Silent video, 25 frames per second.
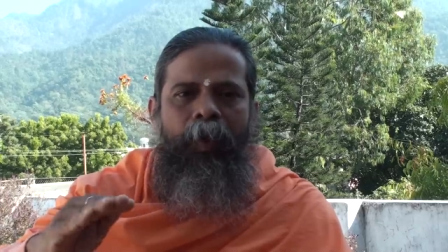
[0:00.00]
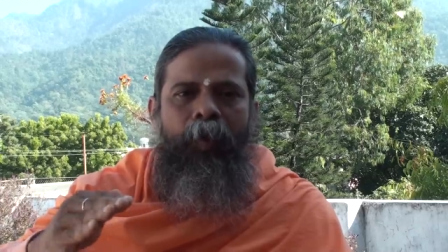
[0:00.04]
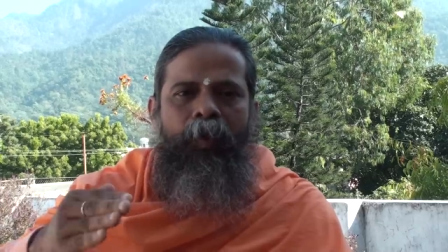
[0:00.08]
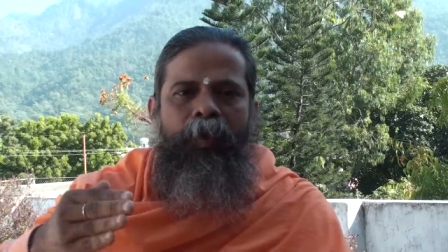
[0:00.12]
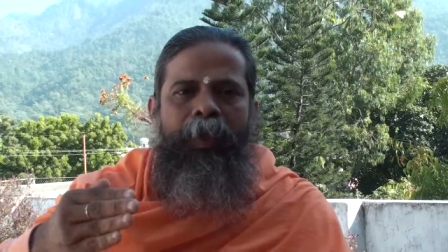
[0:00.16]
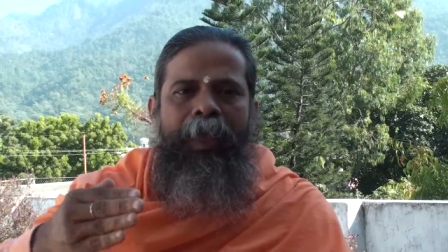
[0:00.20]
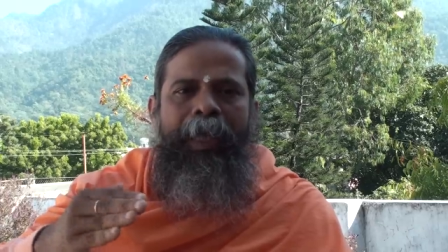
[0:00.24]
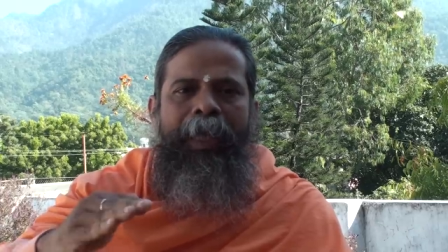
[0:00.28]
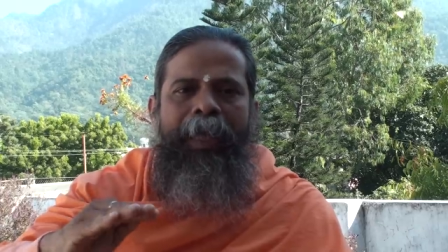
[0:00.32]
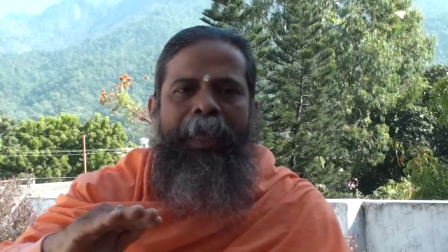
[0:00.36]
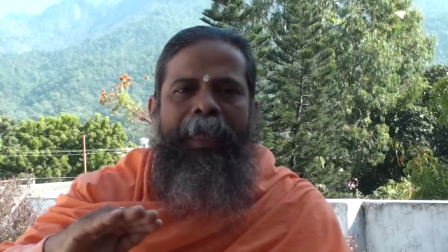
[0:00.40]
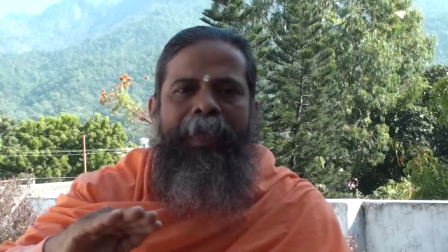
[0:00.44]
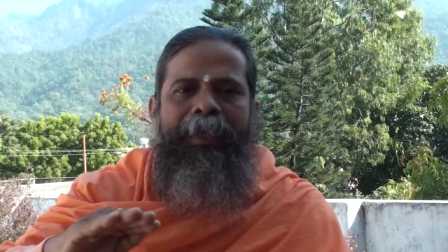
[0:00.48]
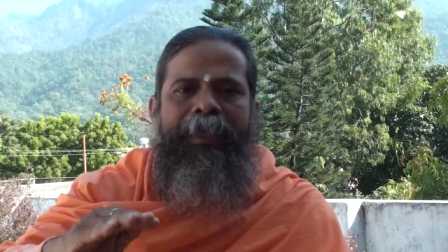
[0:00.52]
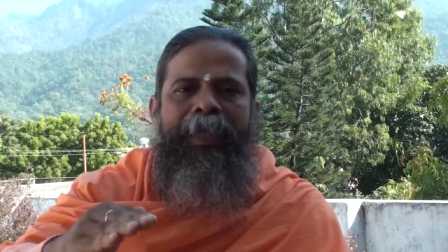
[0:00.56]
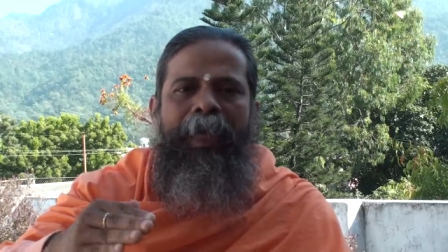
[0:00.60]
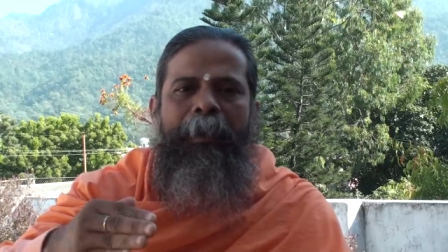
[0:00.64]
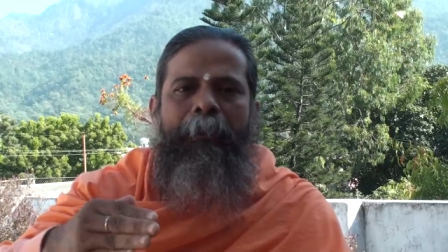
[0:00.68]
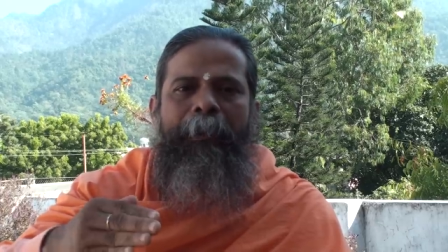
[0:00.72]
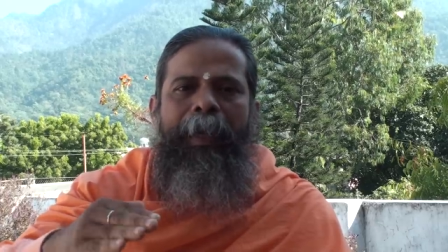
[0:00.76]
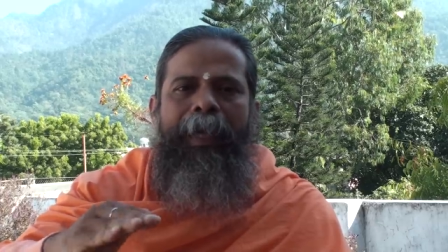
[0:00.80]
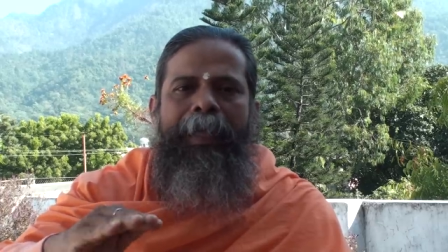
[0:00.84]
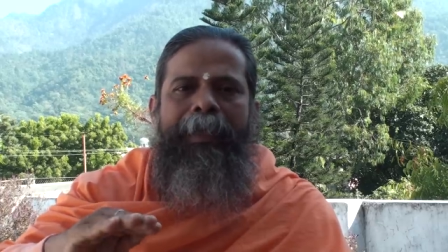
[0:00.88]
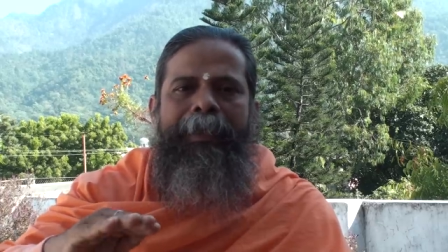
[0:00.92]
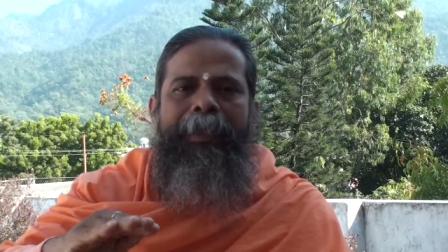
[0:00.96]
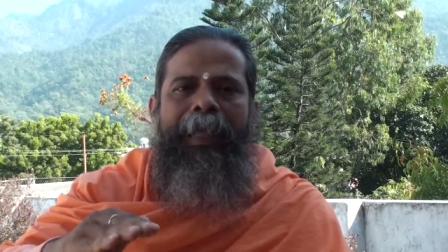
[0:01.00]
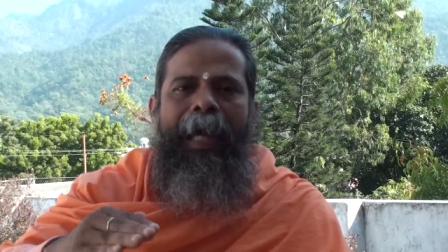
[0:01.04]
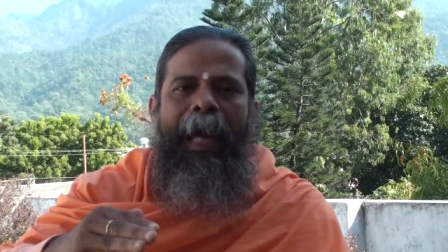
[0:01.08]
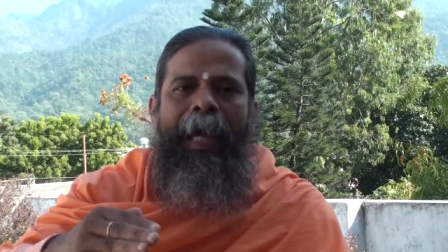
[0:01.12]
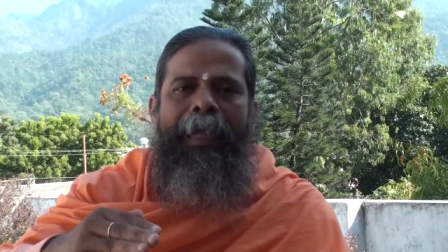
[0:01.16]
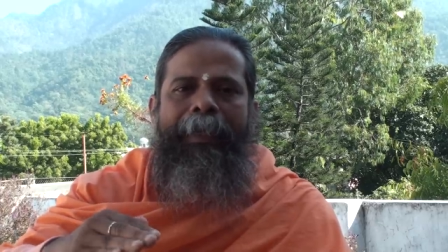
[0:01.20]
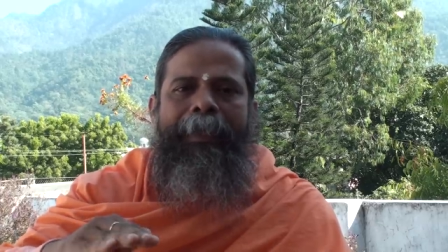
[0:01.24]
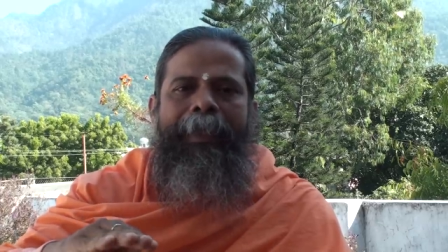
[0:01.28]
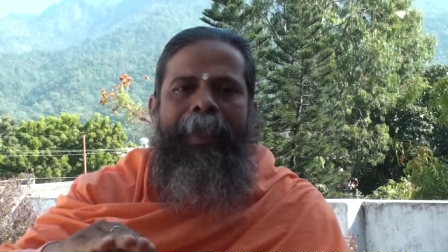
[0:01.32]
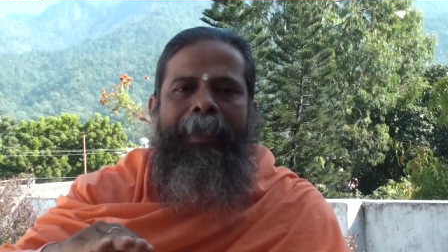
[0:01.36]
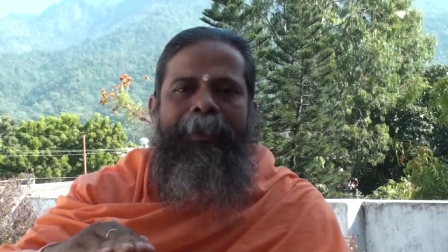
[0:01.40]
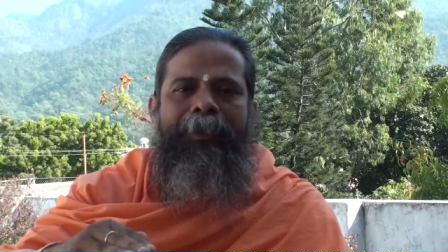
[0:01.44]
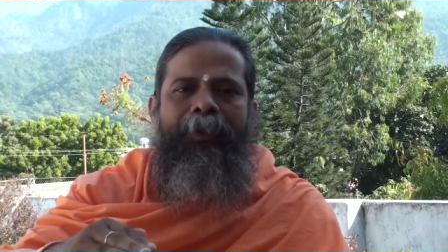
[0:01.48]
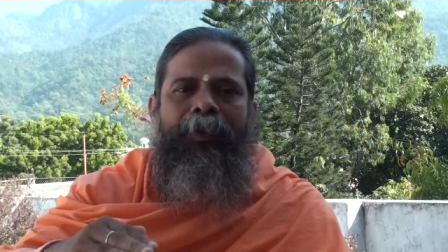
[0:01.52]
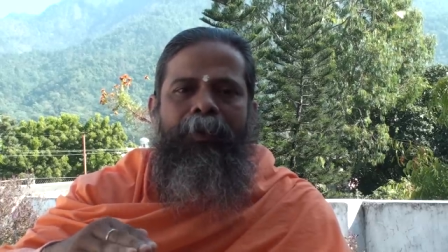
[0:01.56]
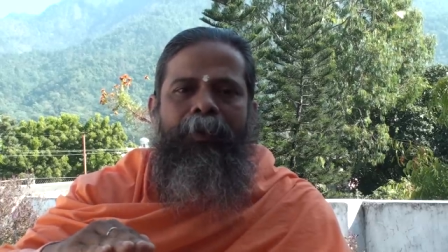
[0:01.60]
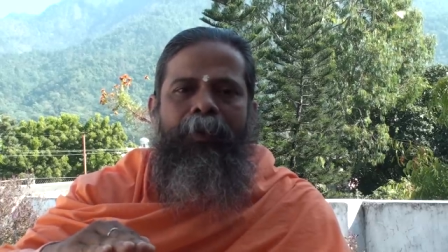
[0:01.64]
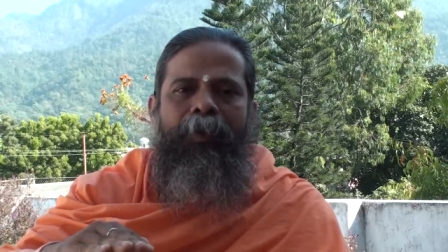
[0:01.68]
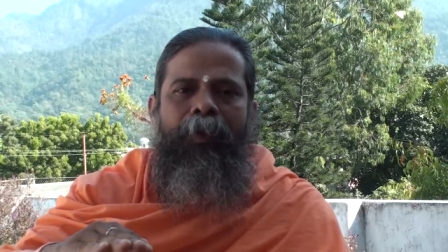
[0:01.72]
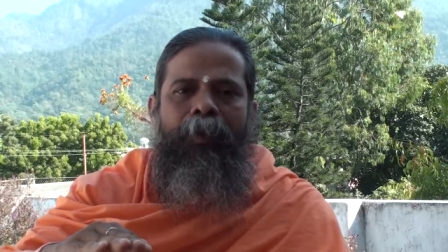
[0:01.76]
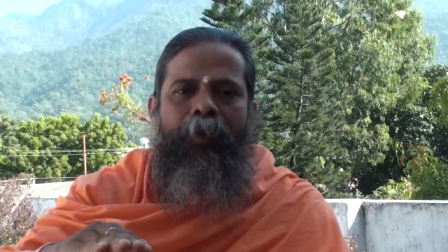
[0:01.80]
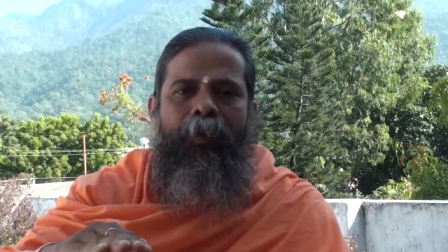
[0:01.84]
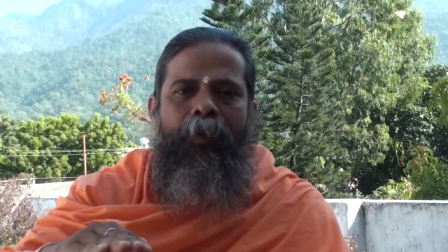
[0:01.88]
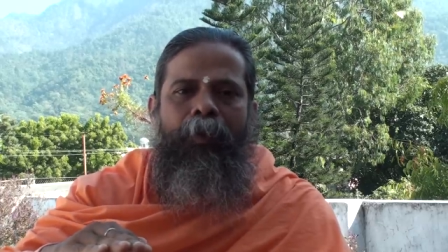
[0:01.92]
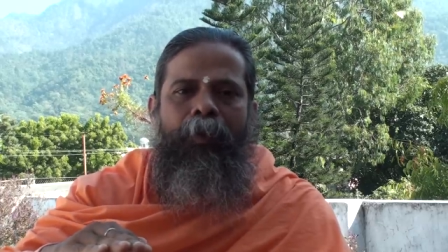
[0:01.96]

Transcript: the rhythm at the Ajna chakra.